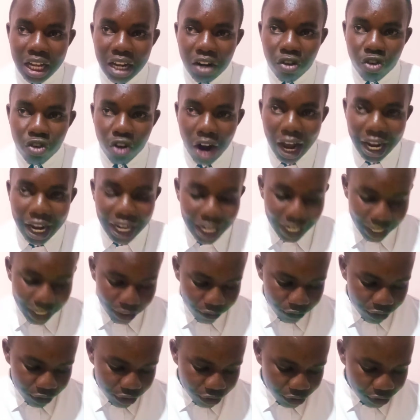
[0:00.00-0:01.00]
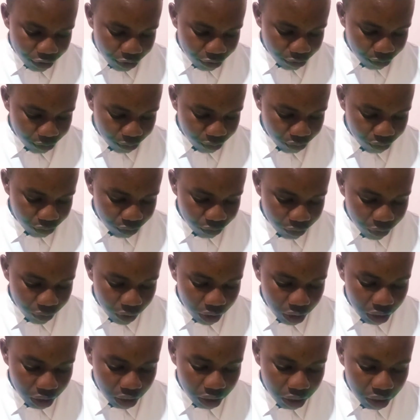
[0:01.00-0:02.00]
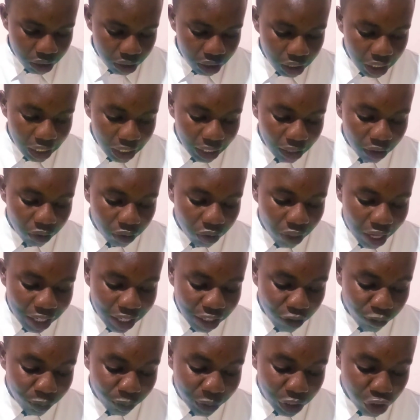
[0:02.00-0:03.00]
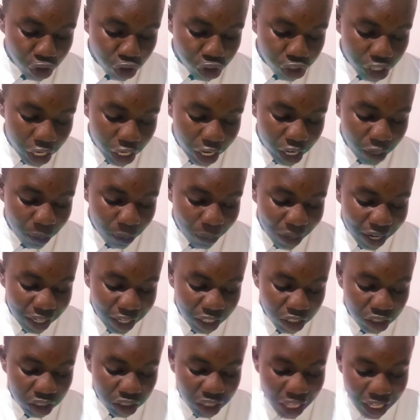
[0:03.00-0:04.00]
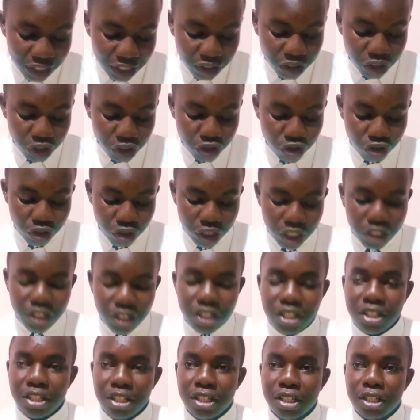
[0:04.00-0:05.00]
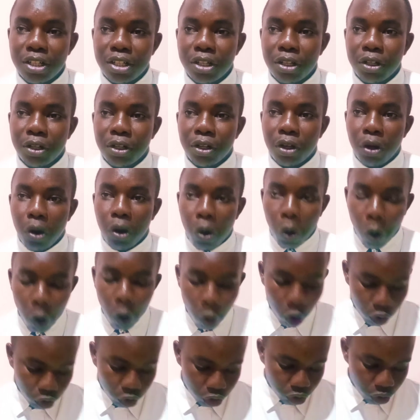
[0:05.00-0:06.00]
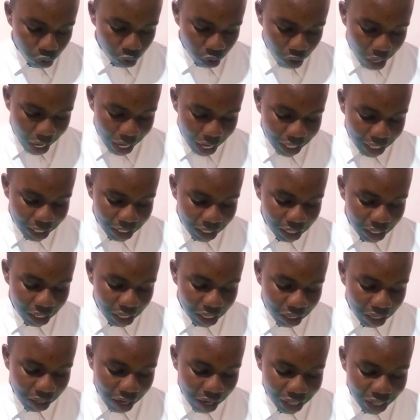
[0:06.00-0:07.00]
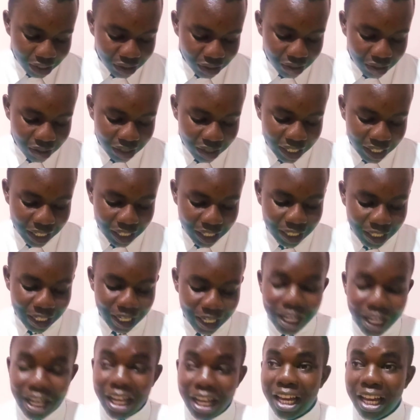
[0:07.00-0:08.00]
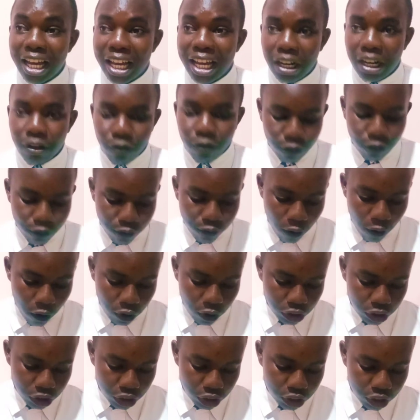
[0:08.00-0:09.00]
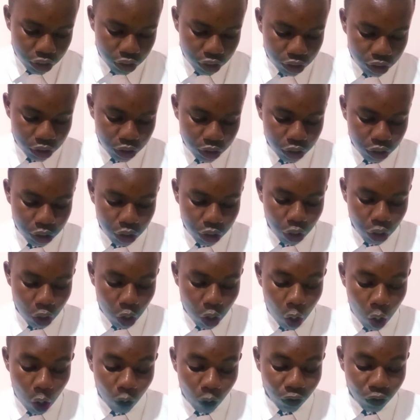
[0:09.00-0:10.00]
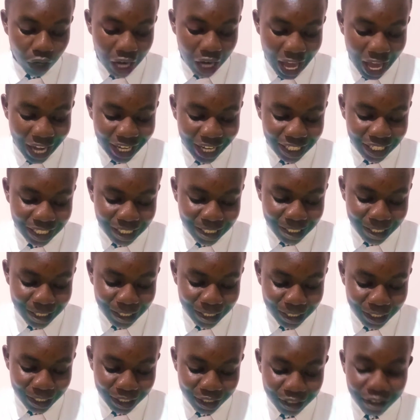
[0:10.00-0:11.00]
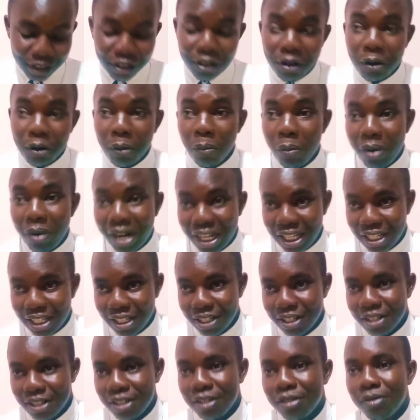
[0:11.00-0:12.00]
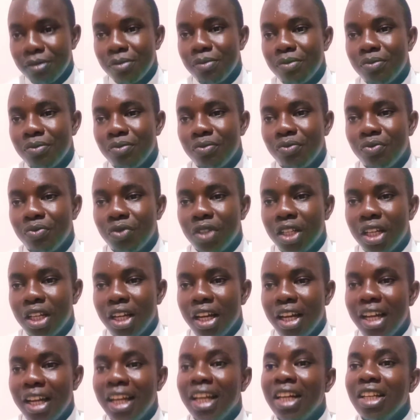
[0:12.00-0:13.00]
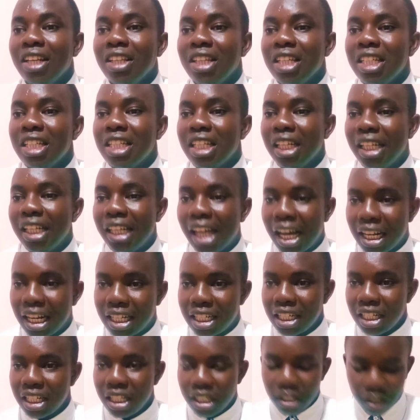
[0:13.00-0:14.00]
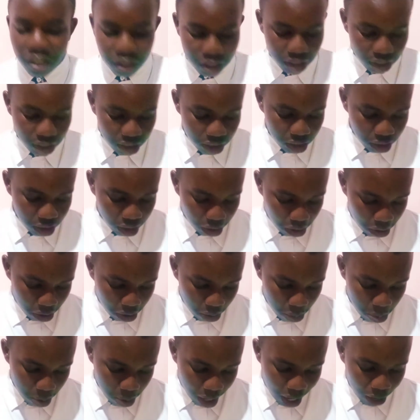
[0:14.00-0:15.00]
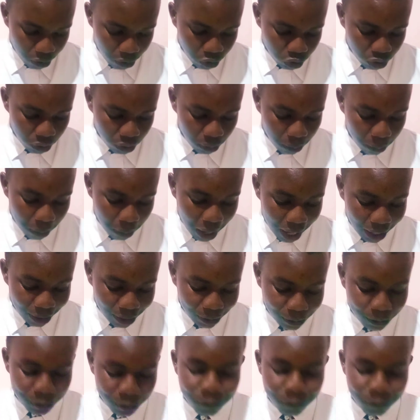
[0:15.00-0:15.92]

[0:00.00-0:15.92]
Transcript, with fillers: Dry leaves that have been shed by thirsty trees also run rustling in front of light breeze in this dirty brown park.